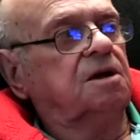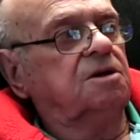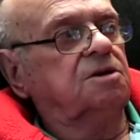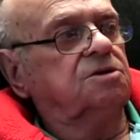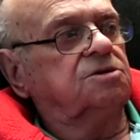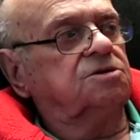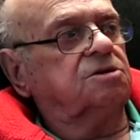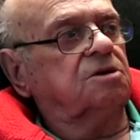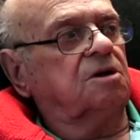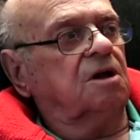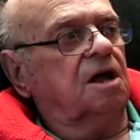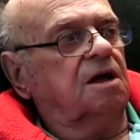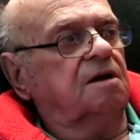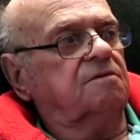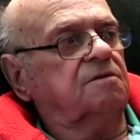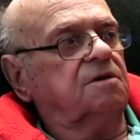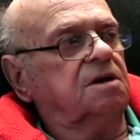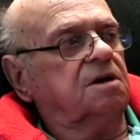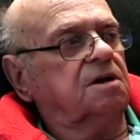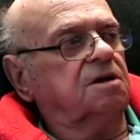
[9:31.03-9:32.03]
"You still
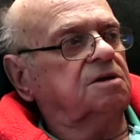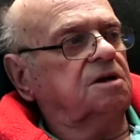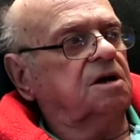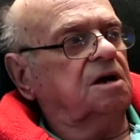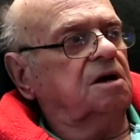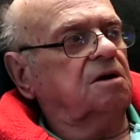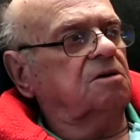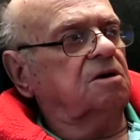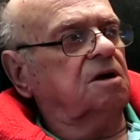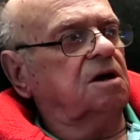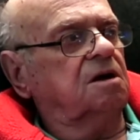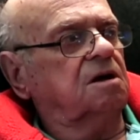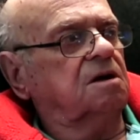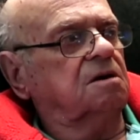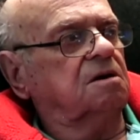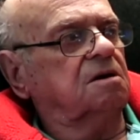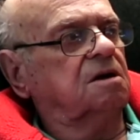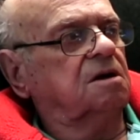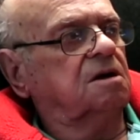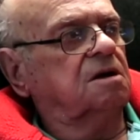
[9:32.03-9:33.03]
have it?"
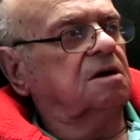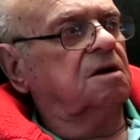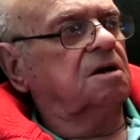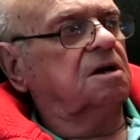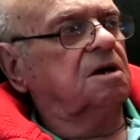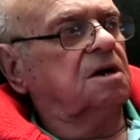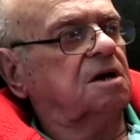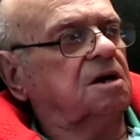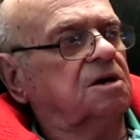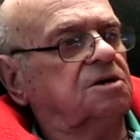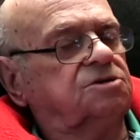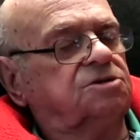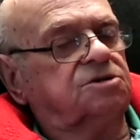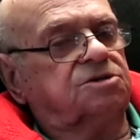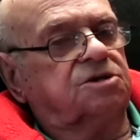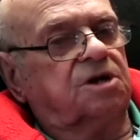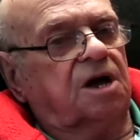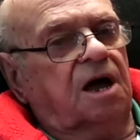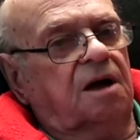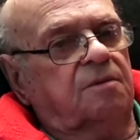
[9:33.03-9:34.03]
Yeah. It
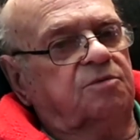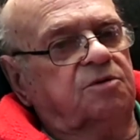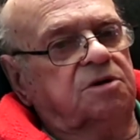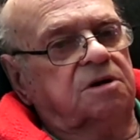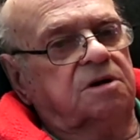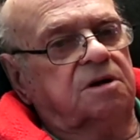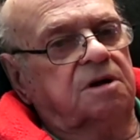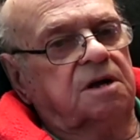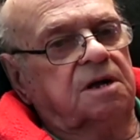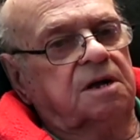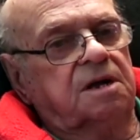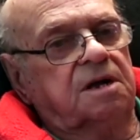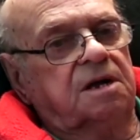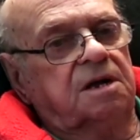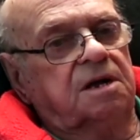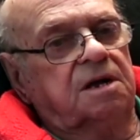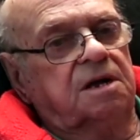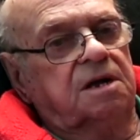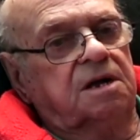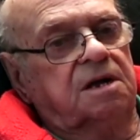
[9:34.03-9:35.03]
just happened.
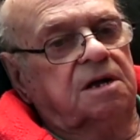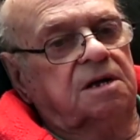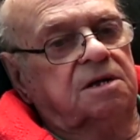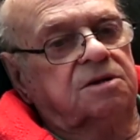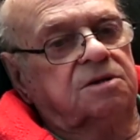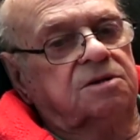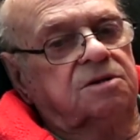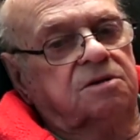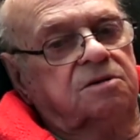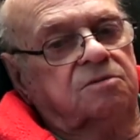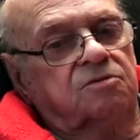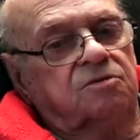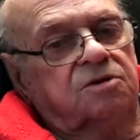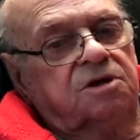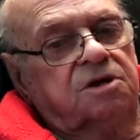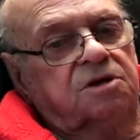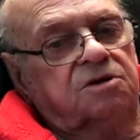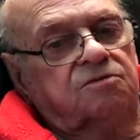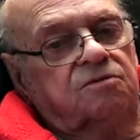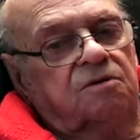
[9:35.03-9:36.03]
And
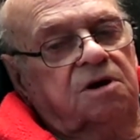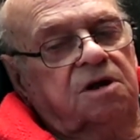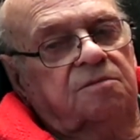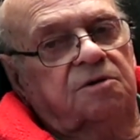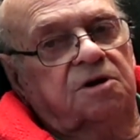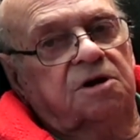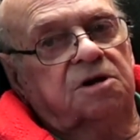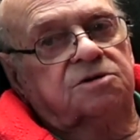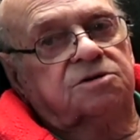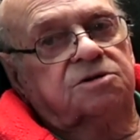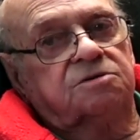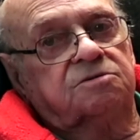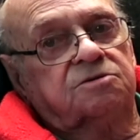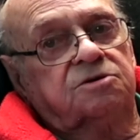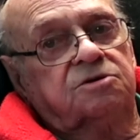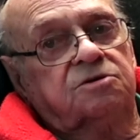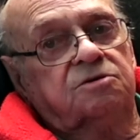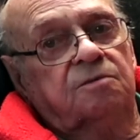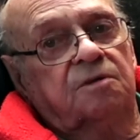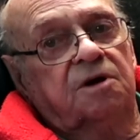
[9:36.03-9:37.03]
within 20 minutes, there were
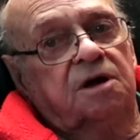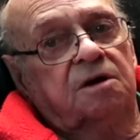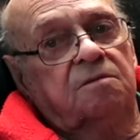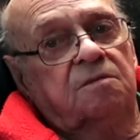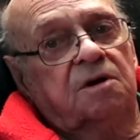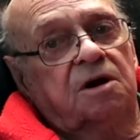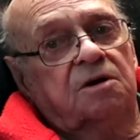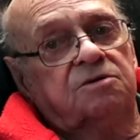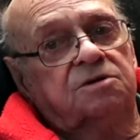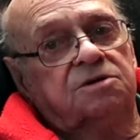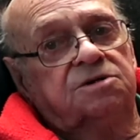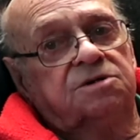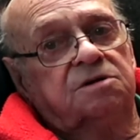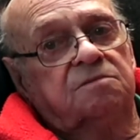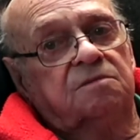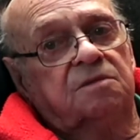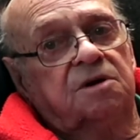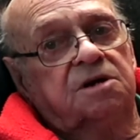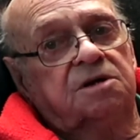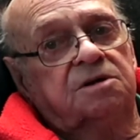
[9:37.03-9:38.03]
two Mounties
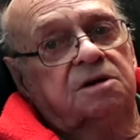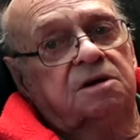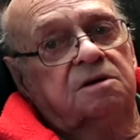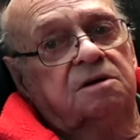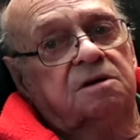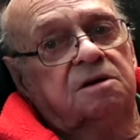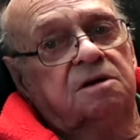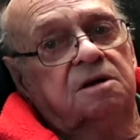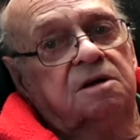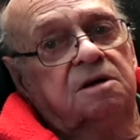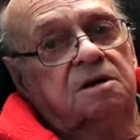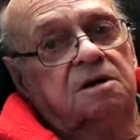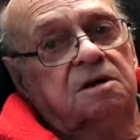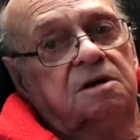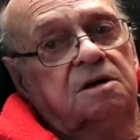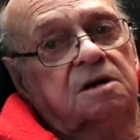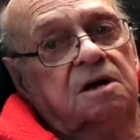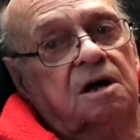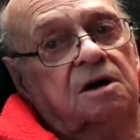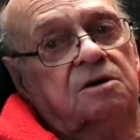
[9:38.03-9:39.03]
at my
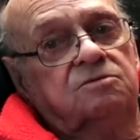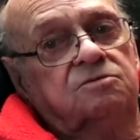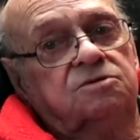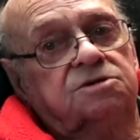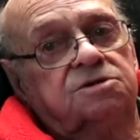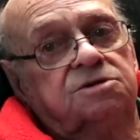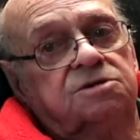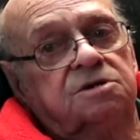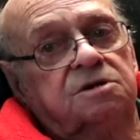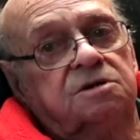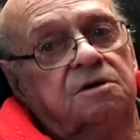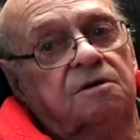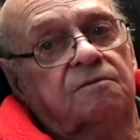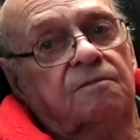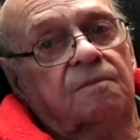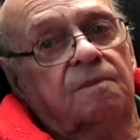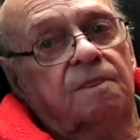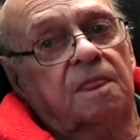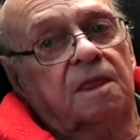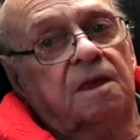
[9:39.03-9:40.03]
house
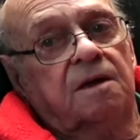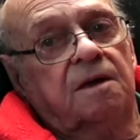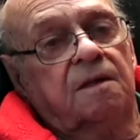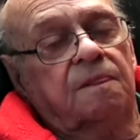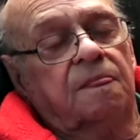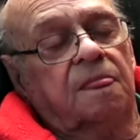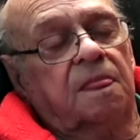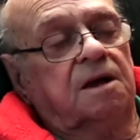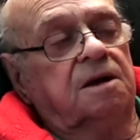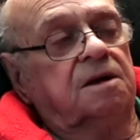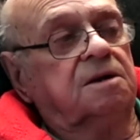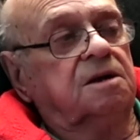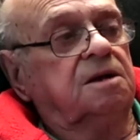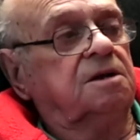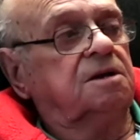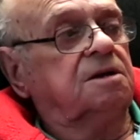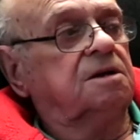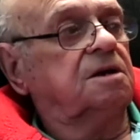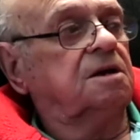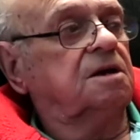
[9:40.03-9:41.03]

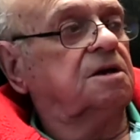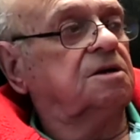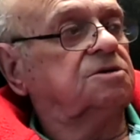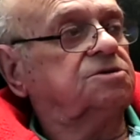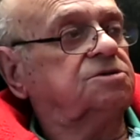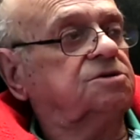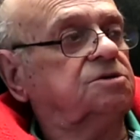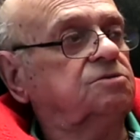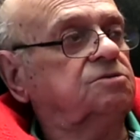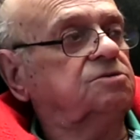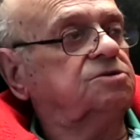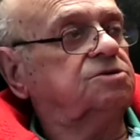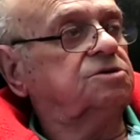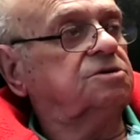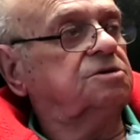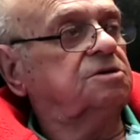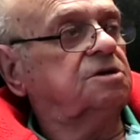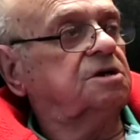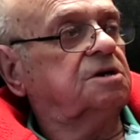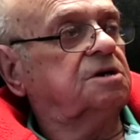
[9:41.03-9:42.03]
in
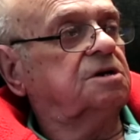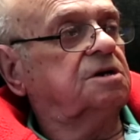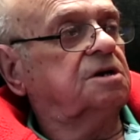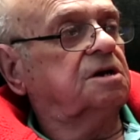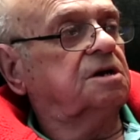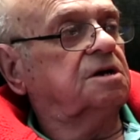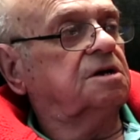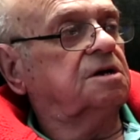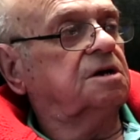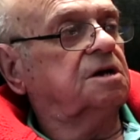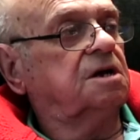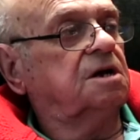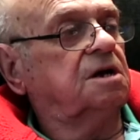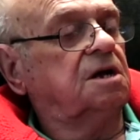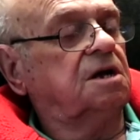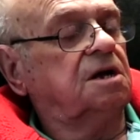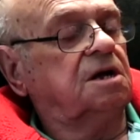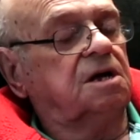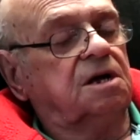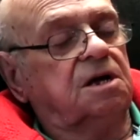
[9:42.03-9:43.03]
suits, and
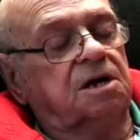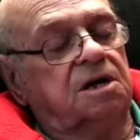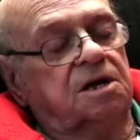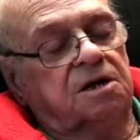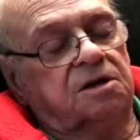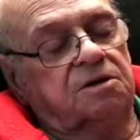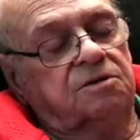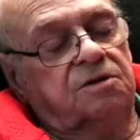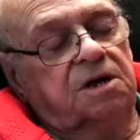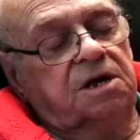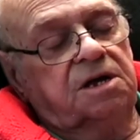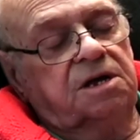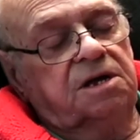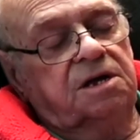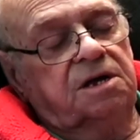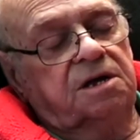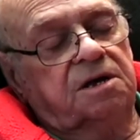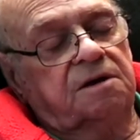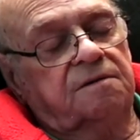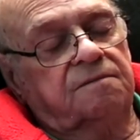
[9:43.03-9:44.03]

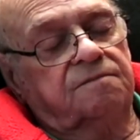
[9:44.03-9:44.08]
they